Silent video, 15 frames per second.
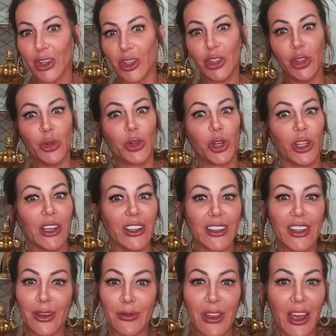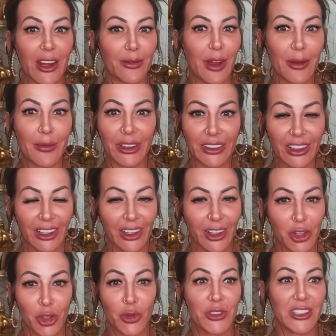You couldn't kick me out of my building.
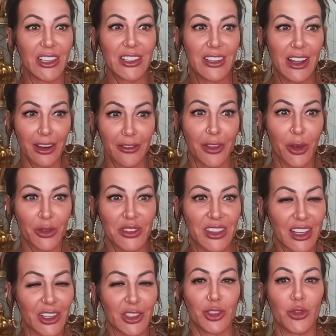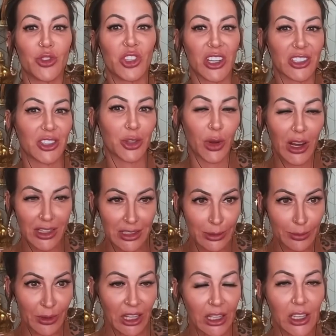You did none of those things. You just threatened
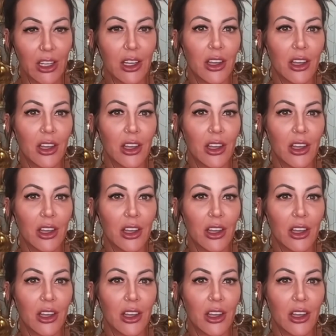me.